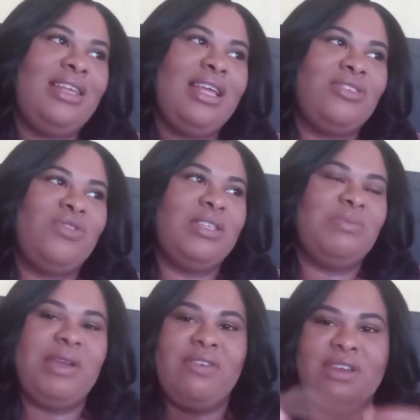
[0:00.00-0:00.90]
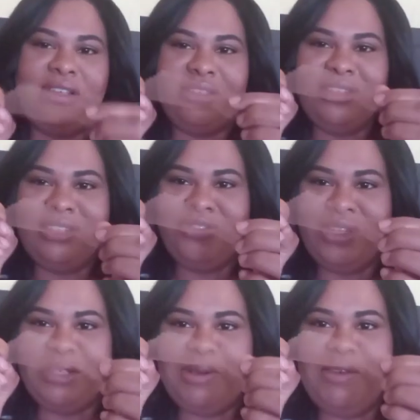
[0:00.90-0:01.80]
not transparent because it is
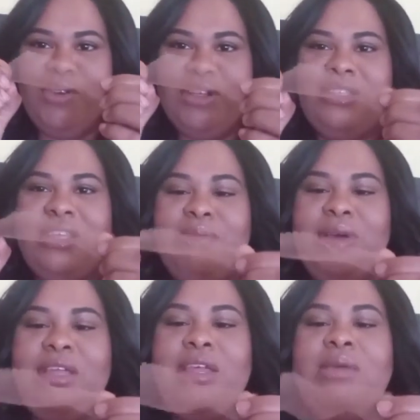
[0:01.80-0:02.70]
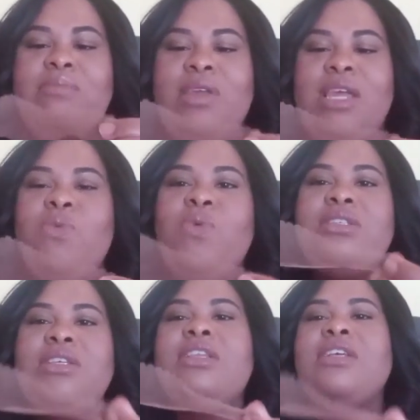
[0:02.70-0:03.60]
transparent, you can see it, but it
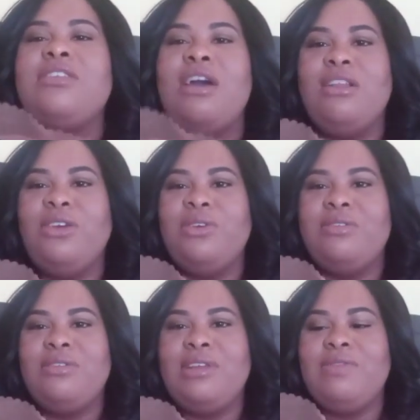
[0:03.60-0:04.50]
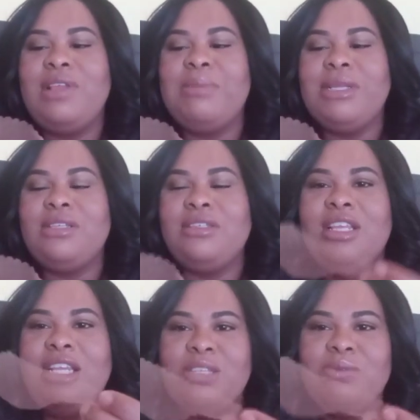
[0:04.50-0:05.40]
wasn't this color, if that makes sense.
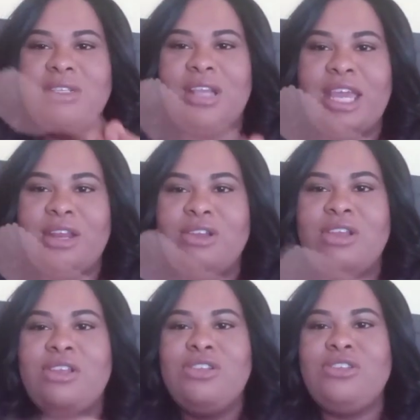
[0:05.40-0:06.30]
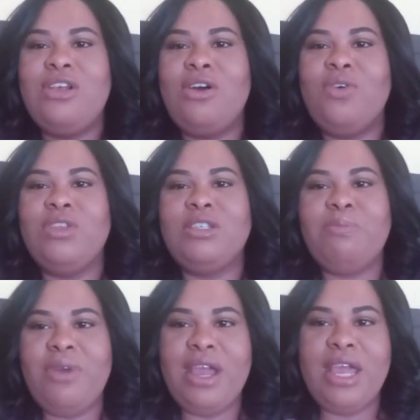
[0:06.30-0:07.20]
The lace was lighter. So the
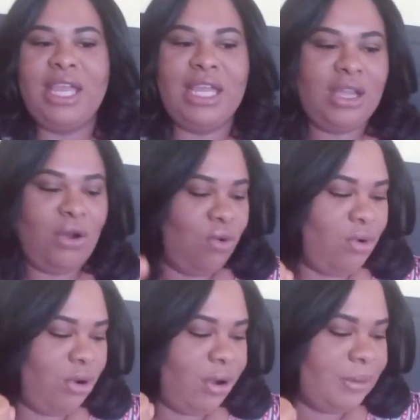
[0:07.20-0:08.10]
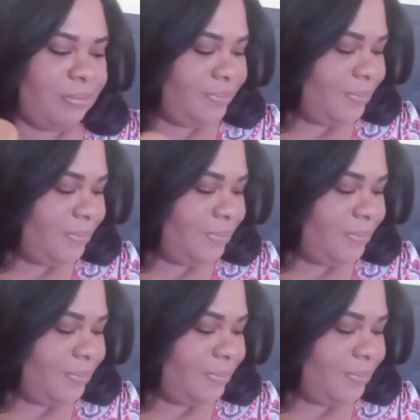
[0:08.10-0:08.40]
spray or